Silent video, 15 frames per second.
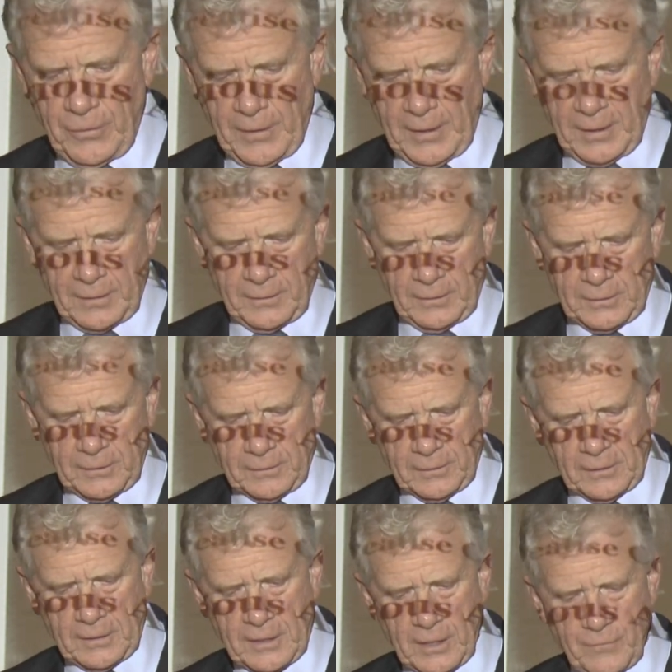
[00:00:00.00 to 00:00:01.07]
that uh,
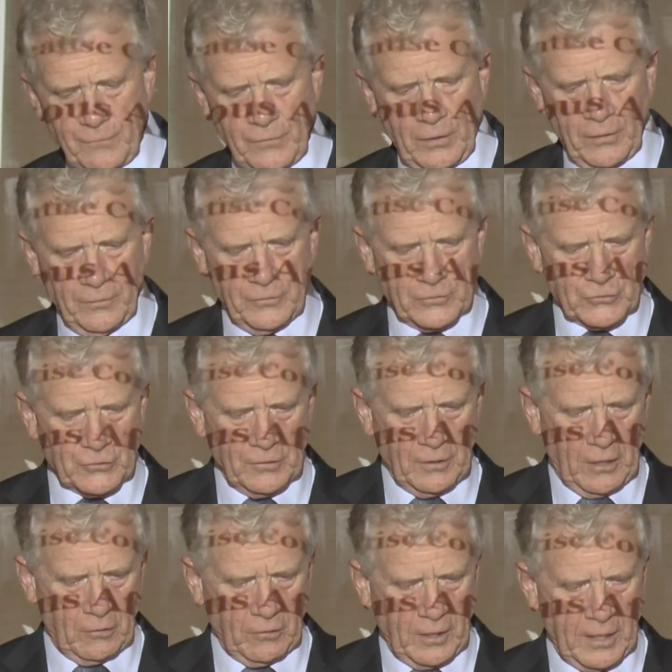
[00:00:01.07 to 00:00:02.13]
give
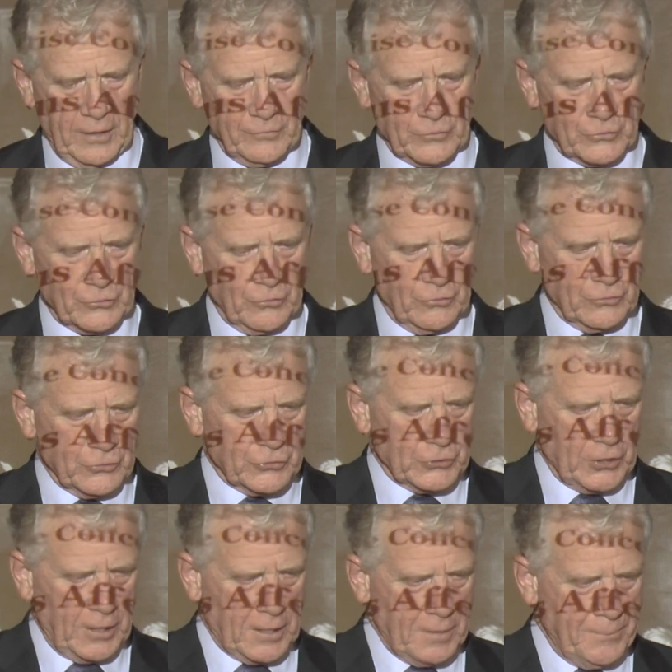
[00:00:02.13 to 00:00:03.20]
our lives a certain
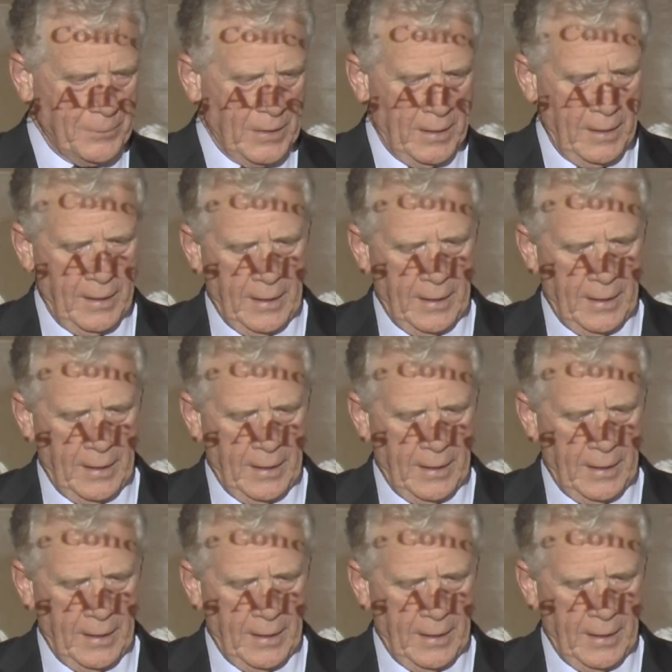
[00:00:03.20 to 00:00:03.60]
shape,